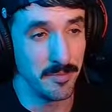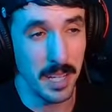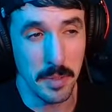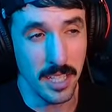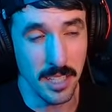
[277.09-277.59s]

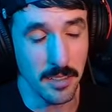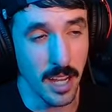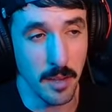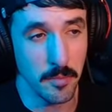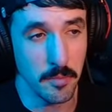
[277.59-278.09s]
Maybe,
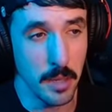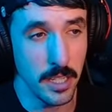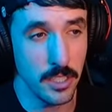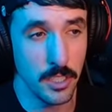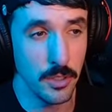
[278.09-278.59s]
um,
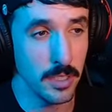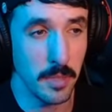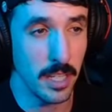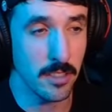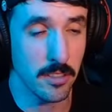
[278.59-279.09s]
maybe do it
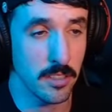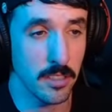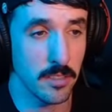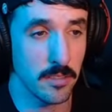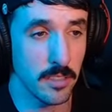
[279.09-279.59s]
means
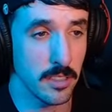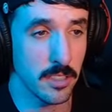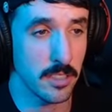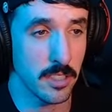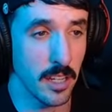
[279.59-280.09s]
to,
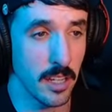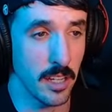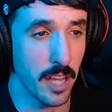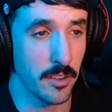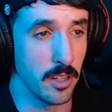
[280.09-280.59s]

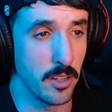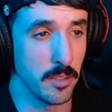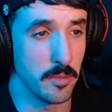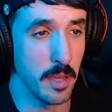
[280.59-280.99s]
I don't know.